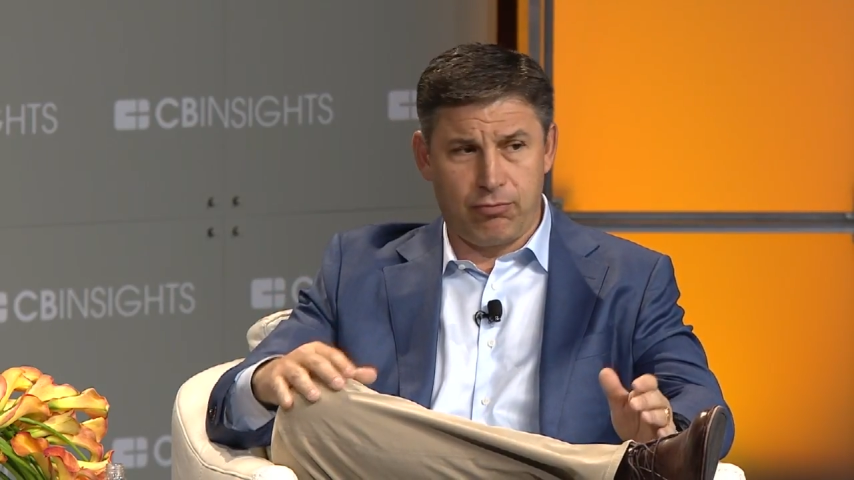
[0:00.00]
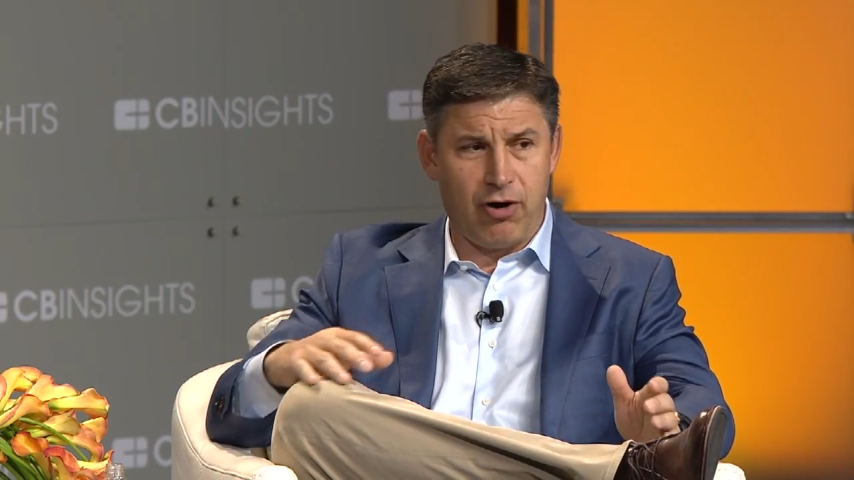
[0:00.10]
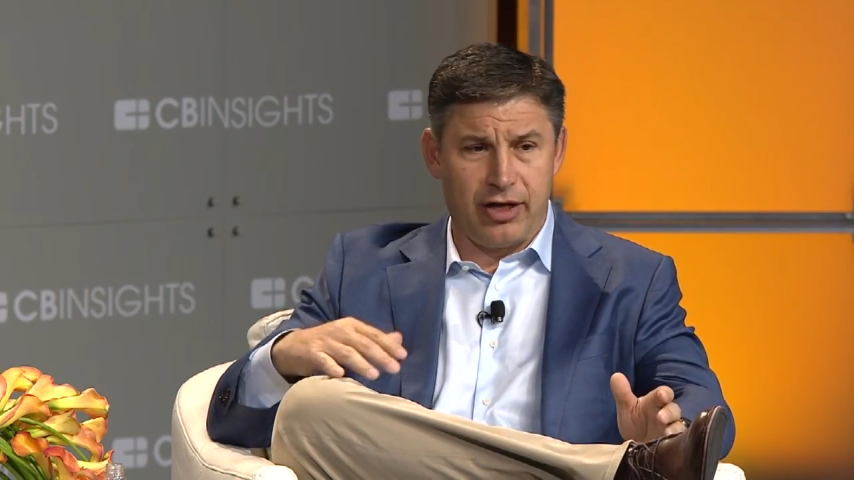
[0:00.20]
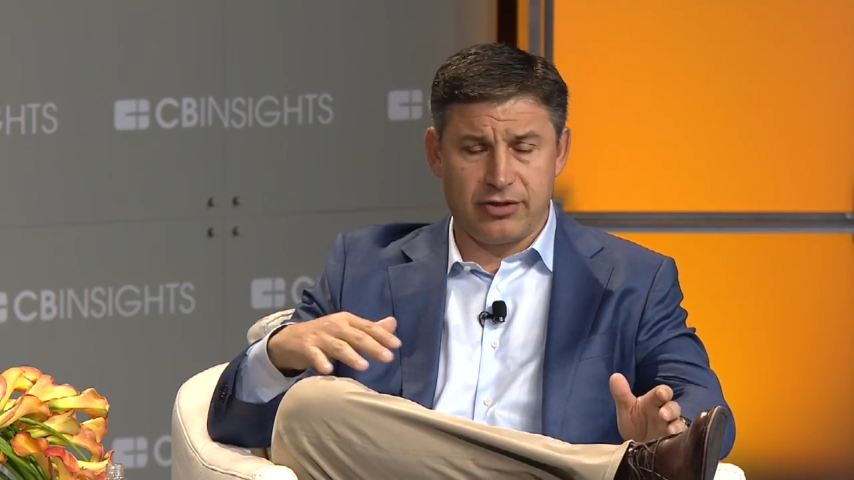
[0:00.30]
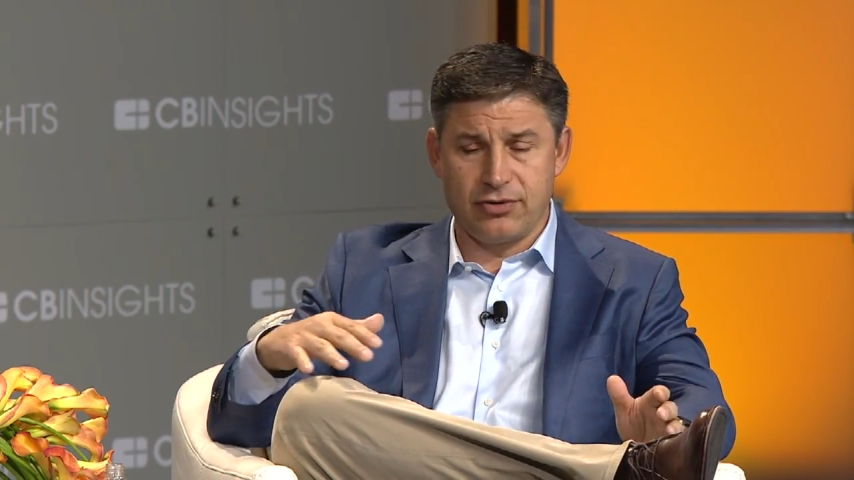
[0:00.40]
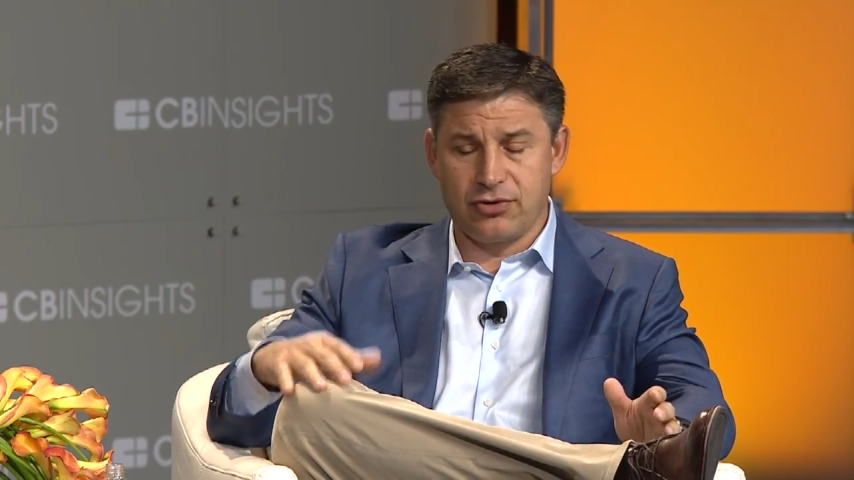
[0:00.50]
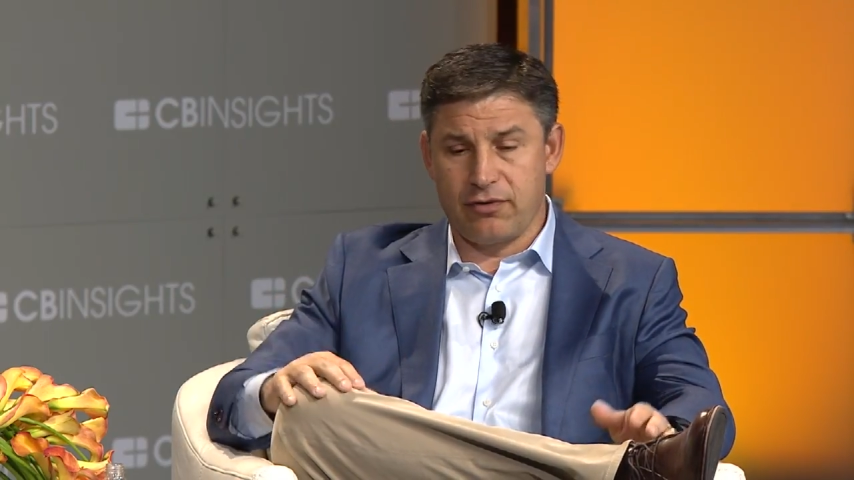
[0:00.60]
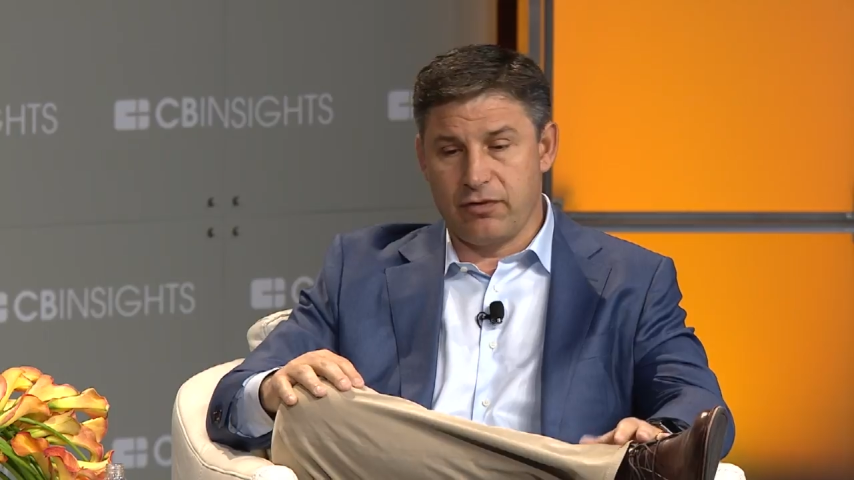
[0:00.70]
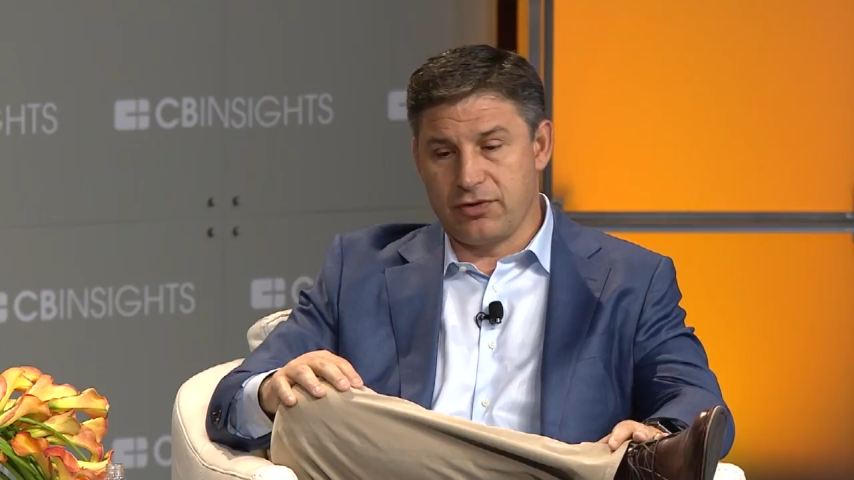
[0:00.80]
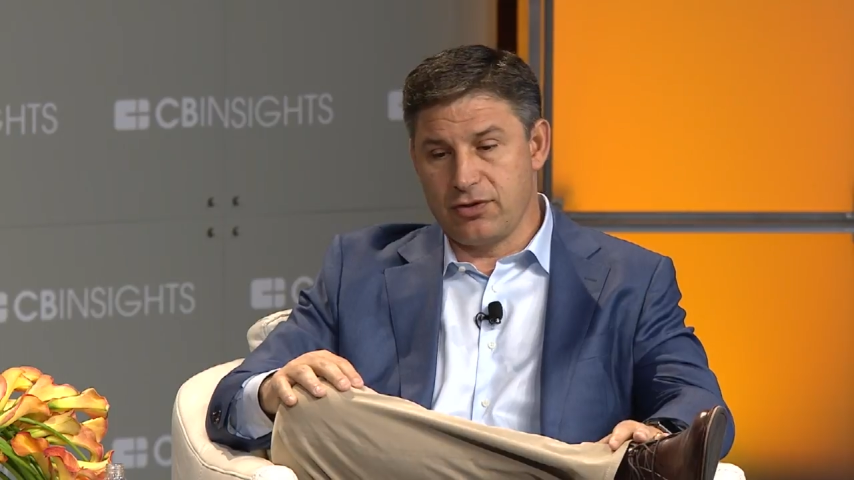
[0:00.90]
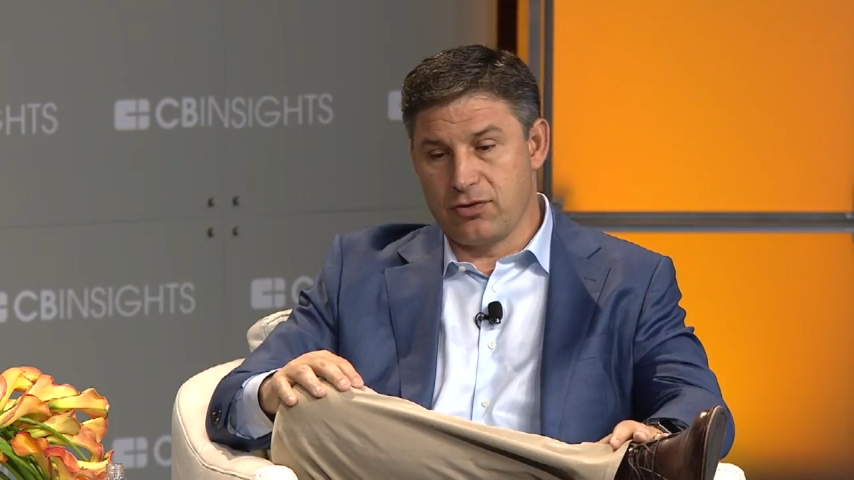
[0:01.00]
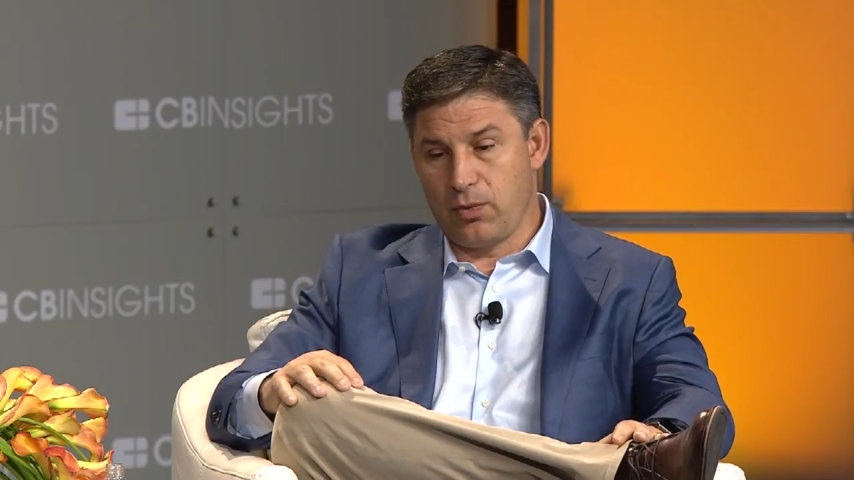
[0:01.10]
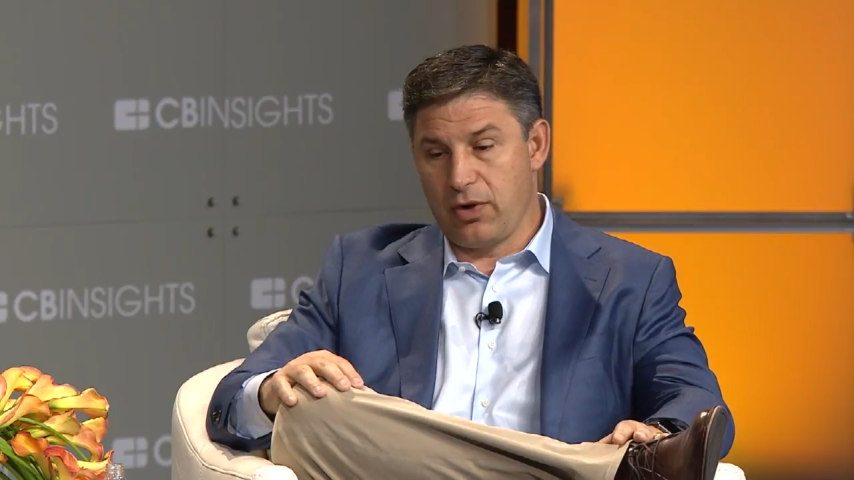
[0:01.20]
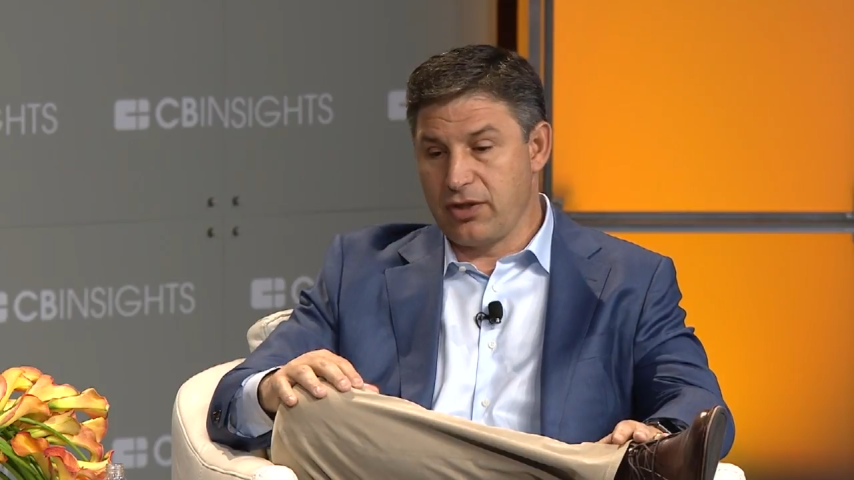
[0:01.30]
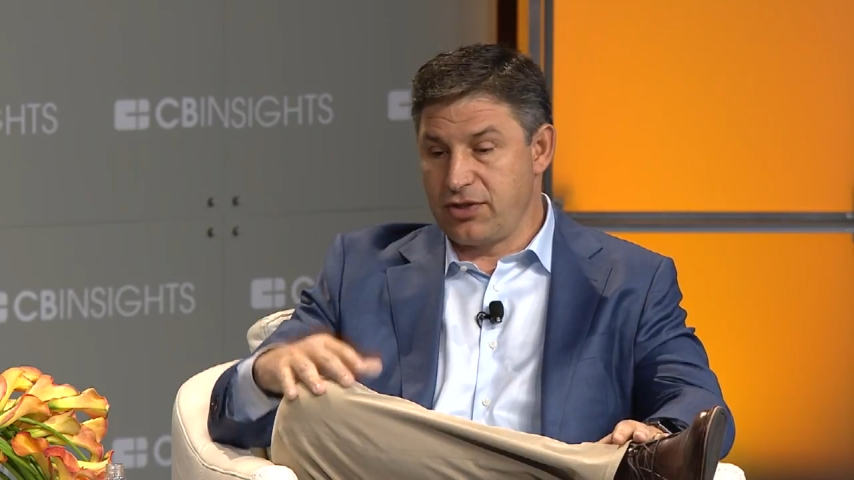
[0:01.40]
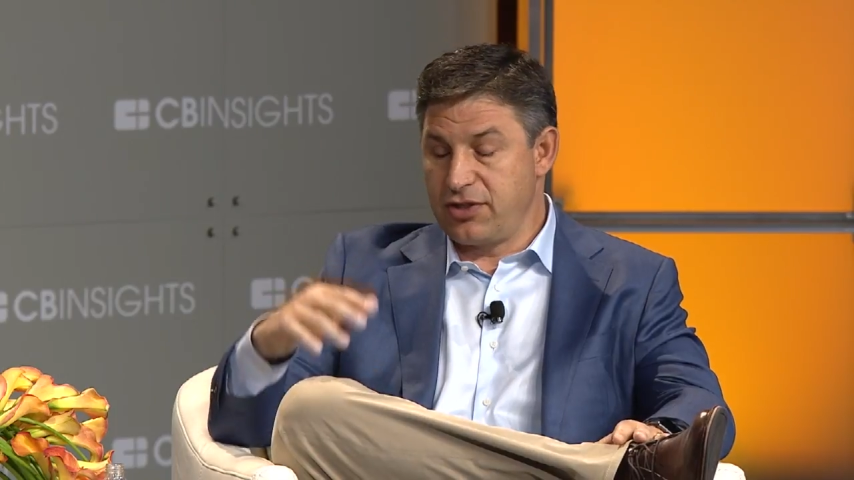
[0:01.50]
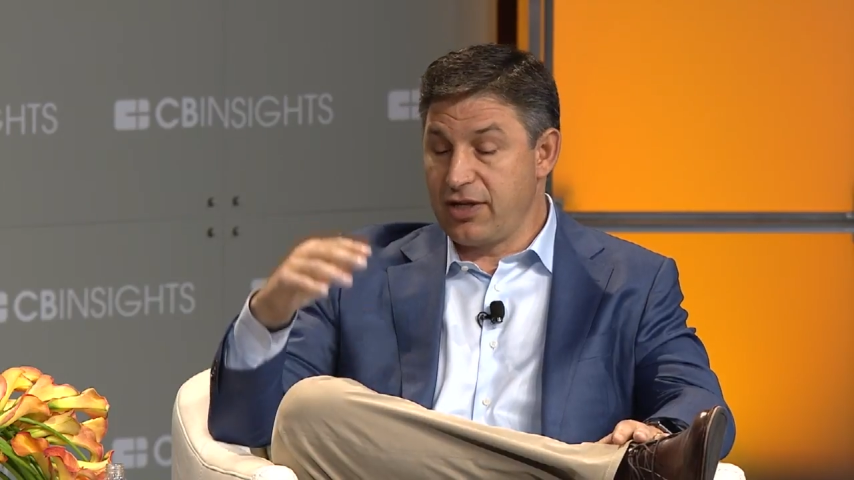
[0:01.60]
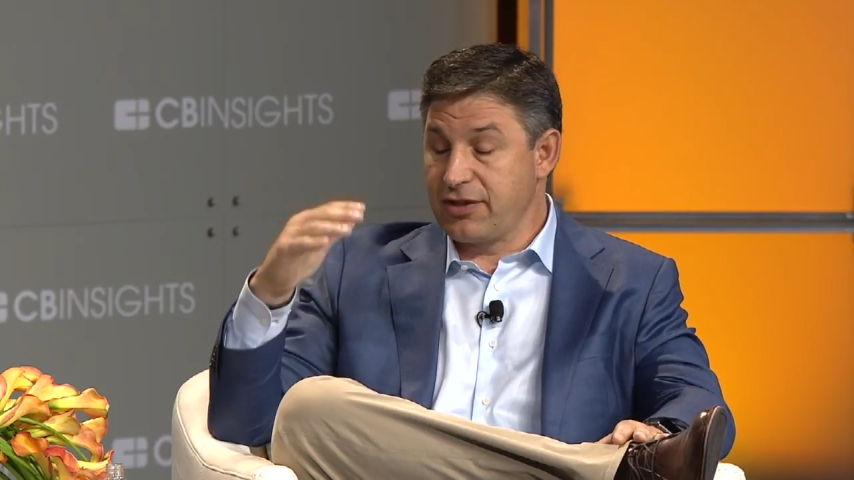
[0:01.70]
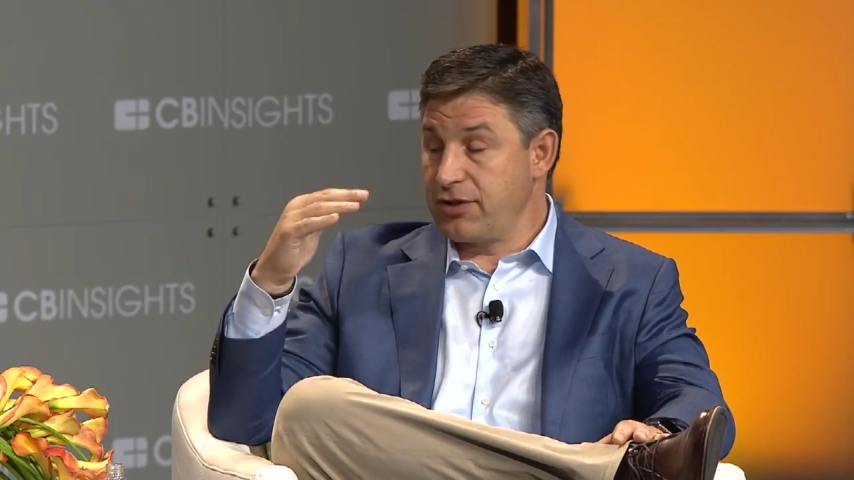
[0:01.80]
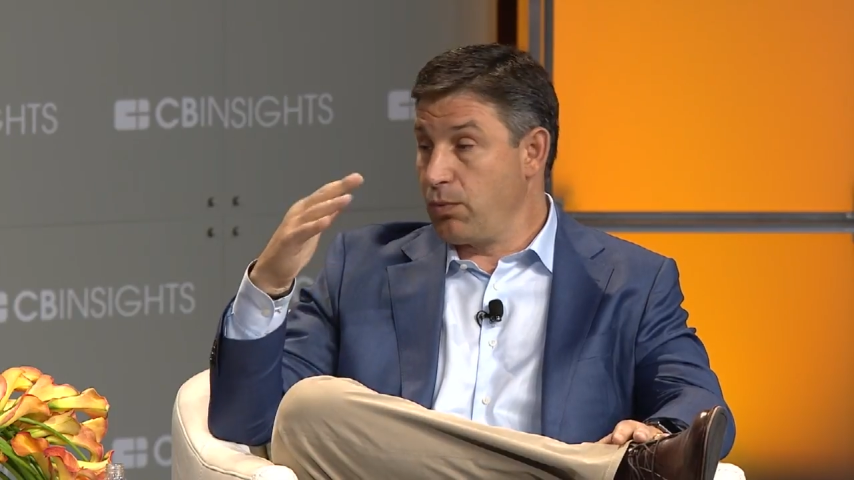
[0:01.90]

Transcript: products and services where the success in